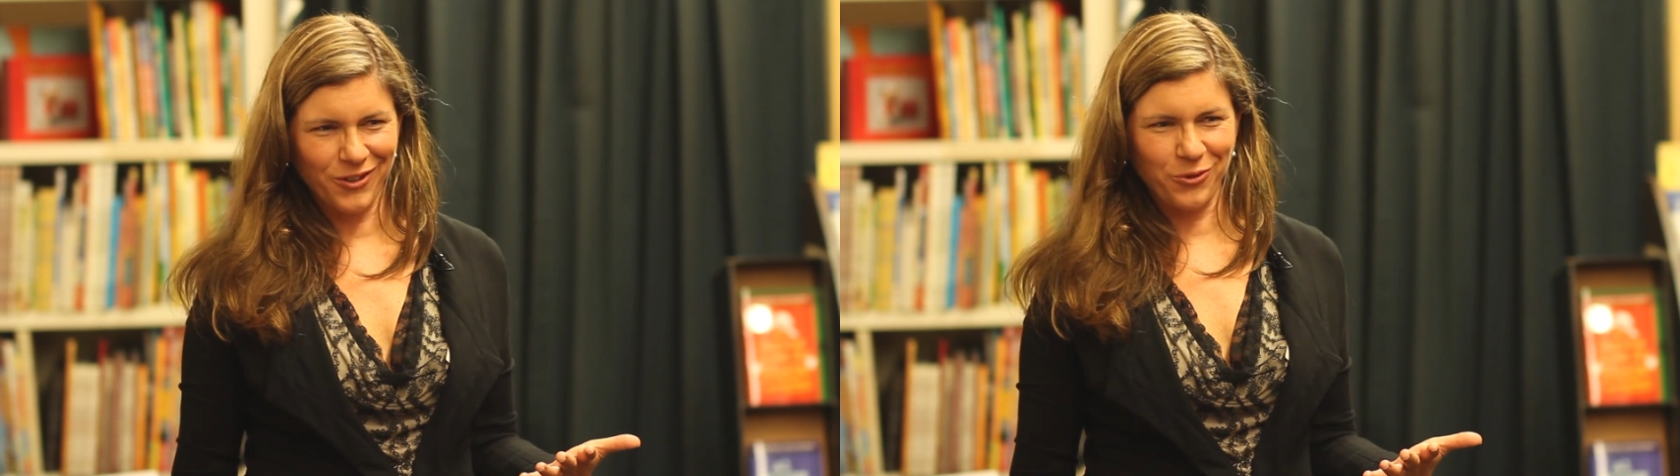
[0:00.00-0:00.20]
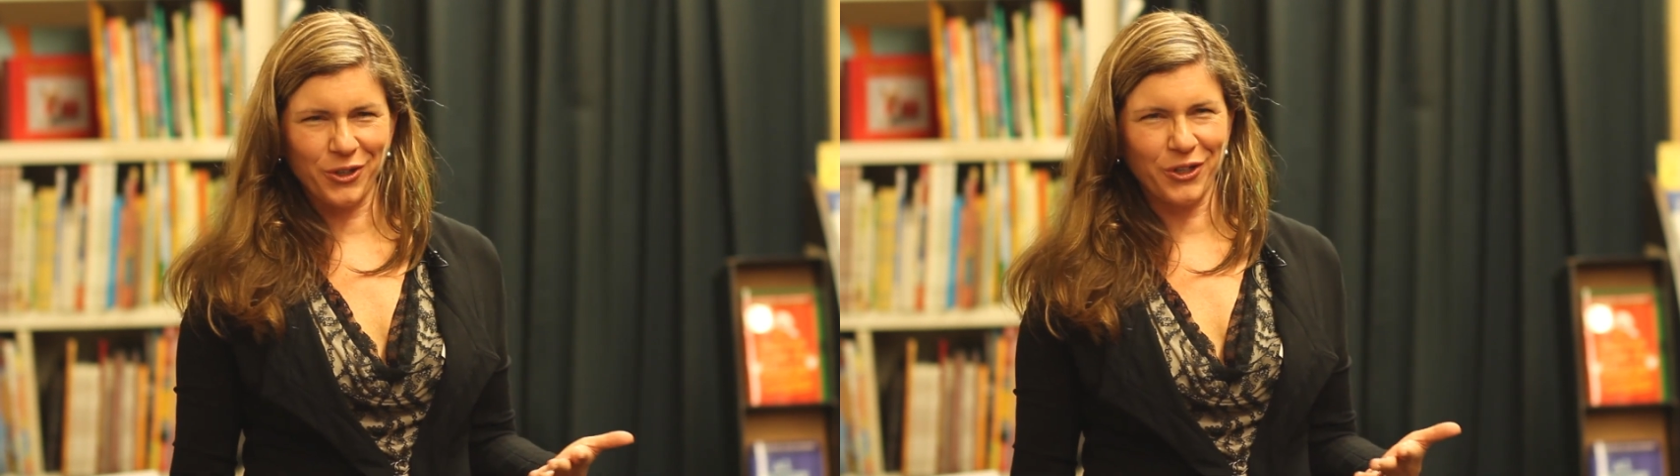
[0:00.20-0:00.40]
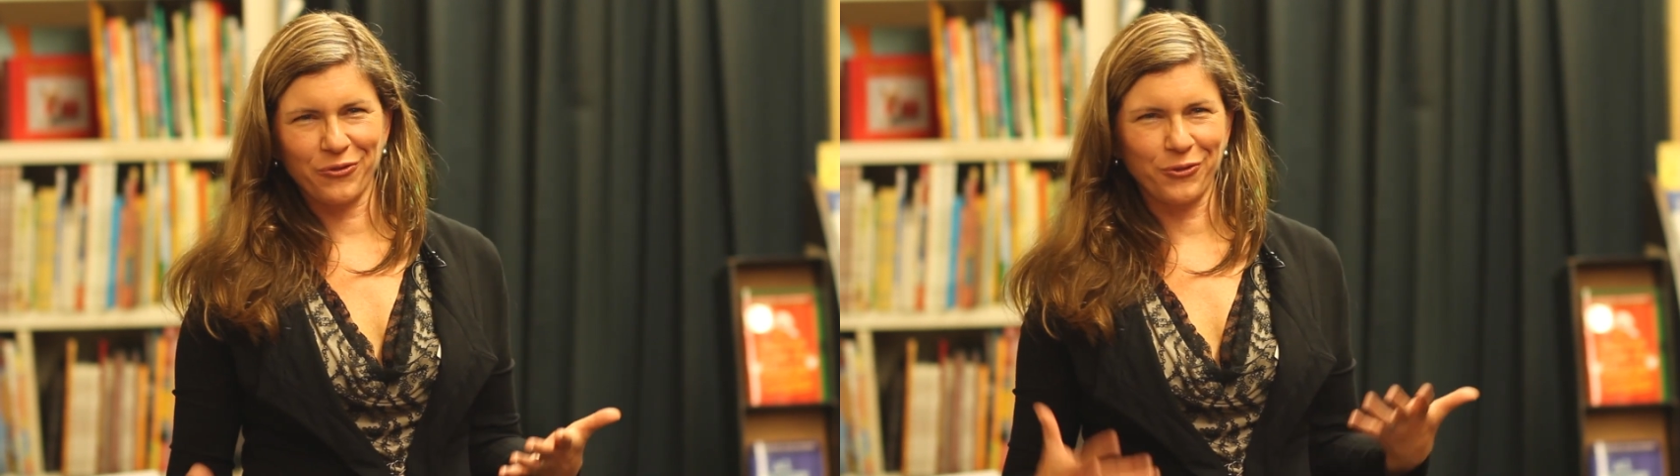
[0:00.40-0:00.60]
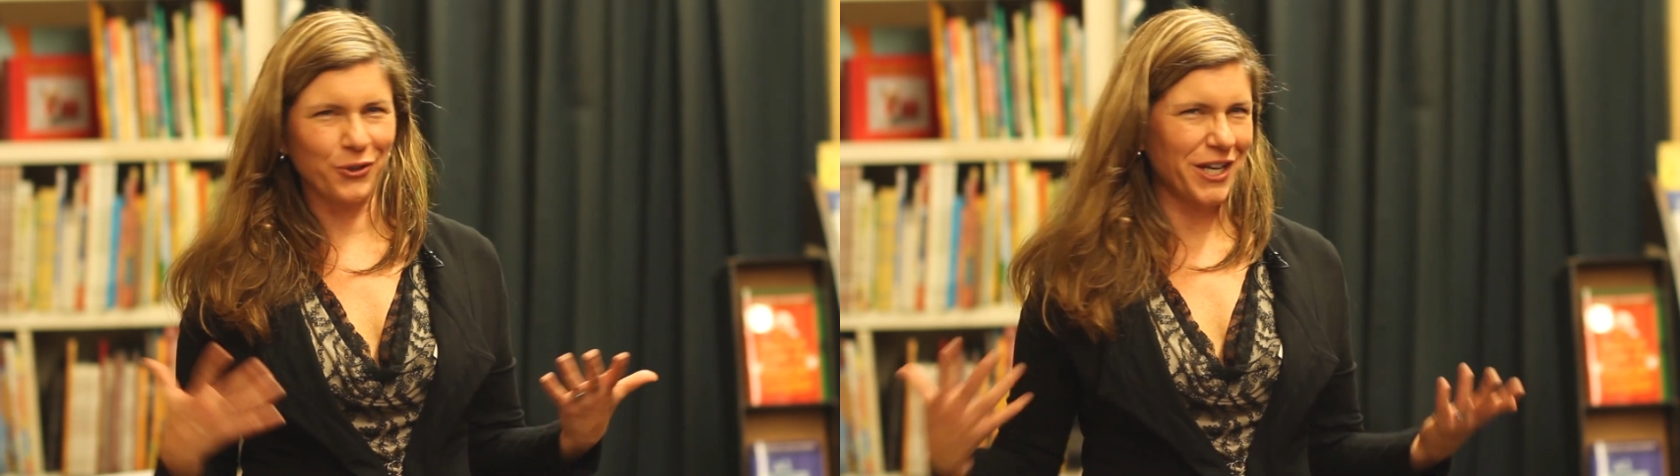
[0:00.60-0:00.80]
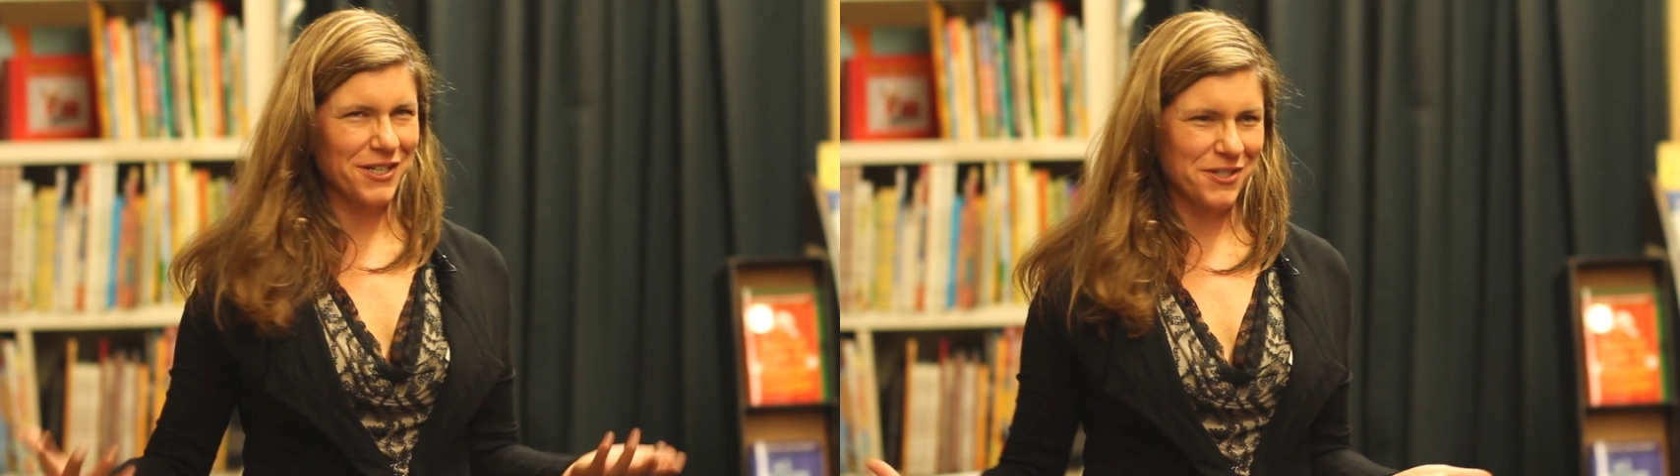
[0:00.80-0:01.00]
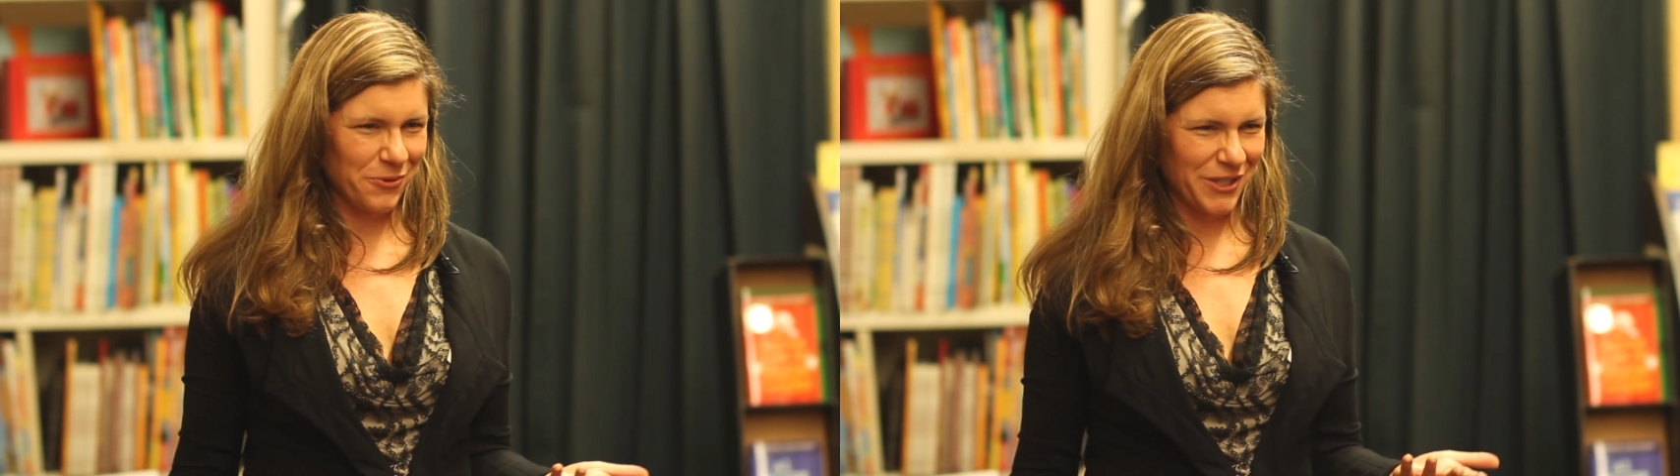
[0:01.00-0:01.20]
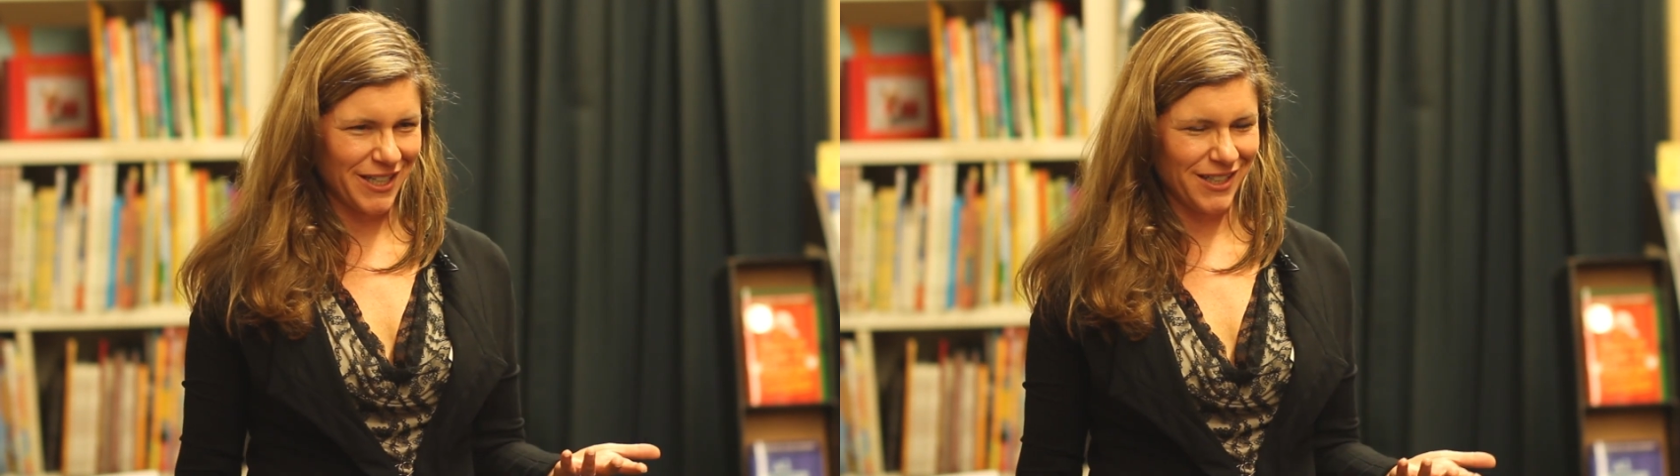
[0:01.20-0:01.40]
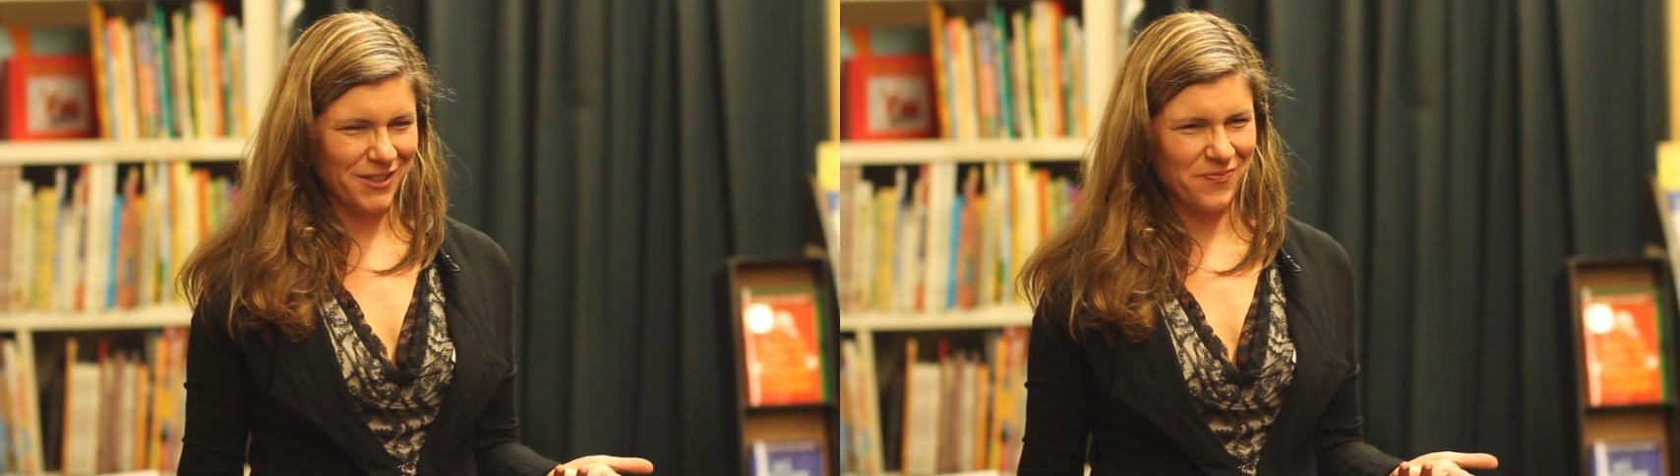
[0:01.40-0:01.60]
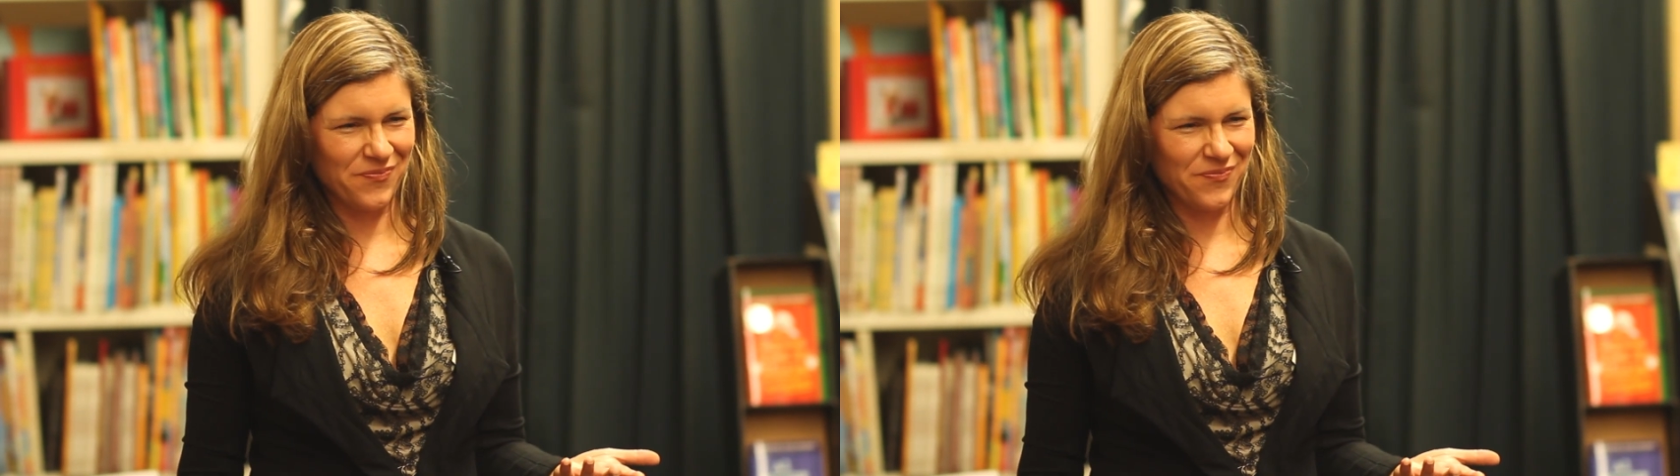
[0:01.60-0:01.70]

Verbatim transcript: or 4 days a week.